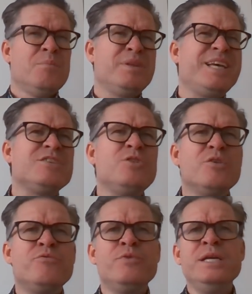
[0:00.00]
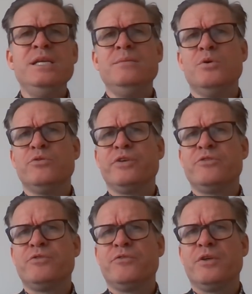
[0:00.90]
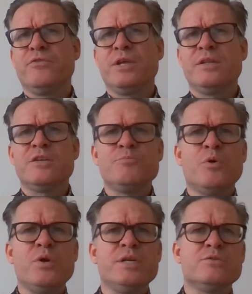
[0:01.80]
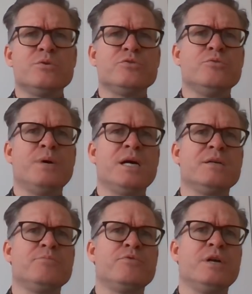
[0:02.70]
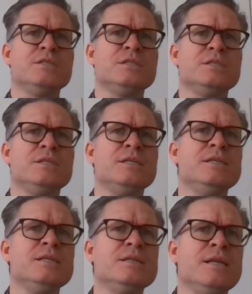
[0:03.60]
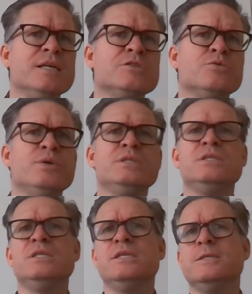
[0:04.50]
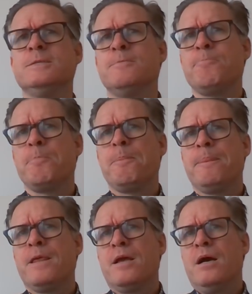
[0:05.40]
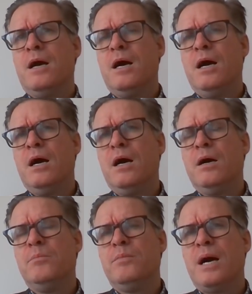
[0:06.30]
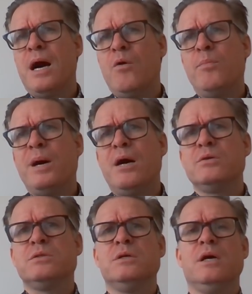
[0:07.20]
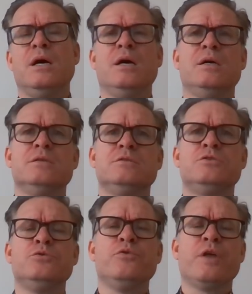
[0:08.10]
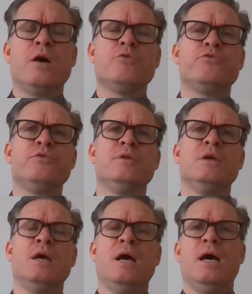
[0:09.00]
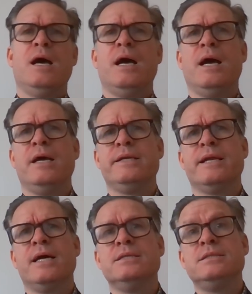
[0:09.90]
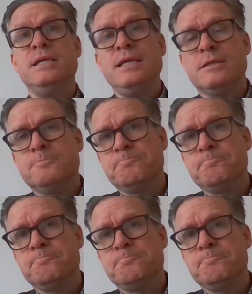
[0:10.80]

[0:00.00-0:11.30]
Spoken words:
But that's not really the most interesting thing. That's more or less also market pricing. The next question is, how about 2019?